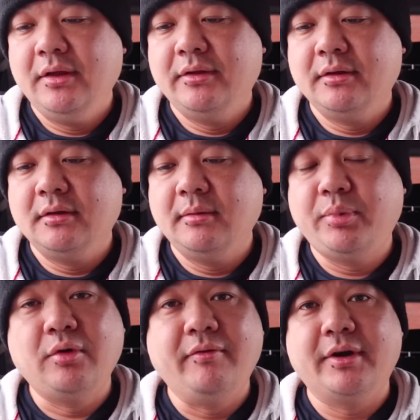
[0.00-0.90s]
The
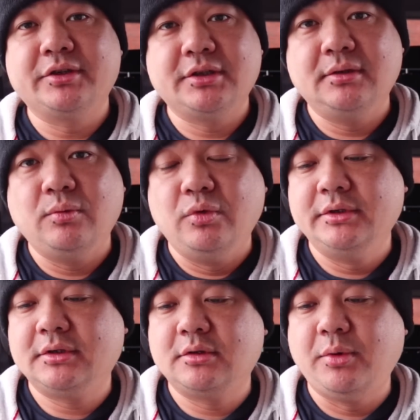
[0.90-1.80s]
Pro version
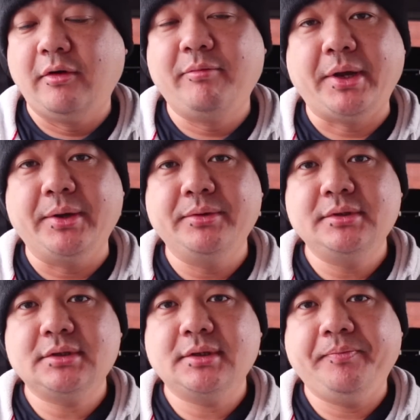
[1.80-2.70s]
was
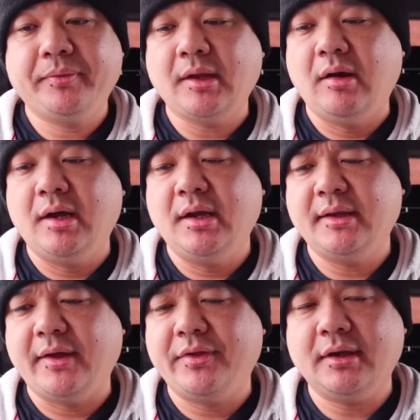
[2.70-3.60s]
£12
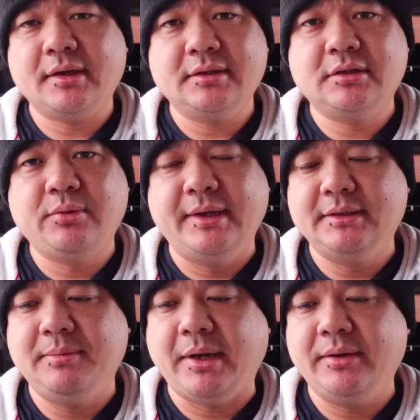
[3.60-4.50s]
and I think it's
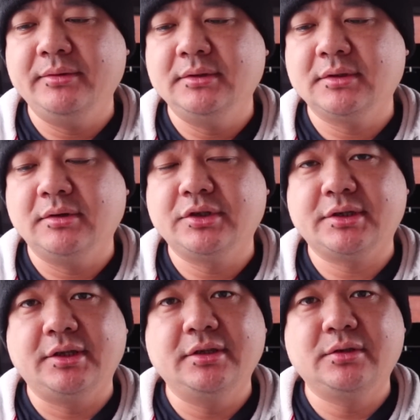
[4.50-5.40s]
£20 or
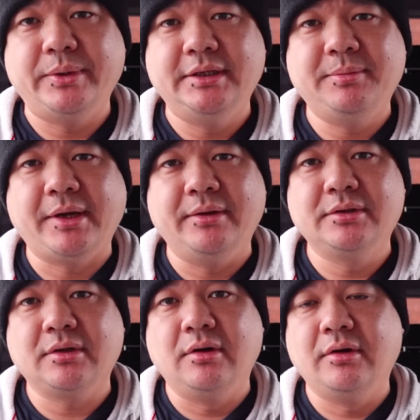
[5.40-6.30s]
just under
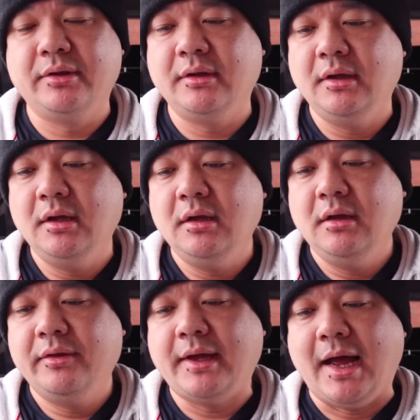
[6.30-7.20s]
£20 on
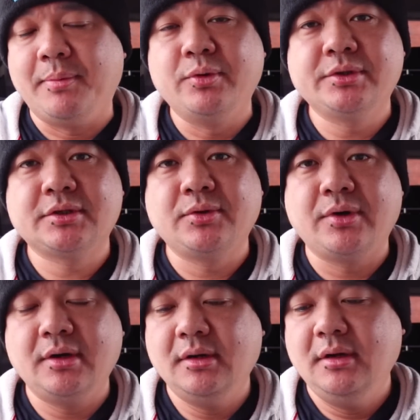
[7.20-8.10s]
the Apple Store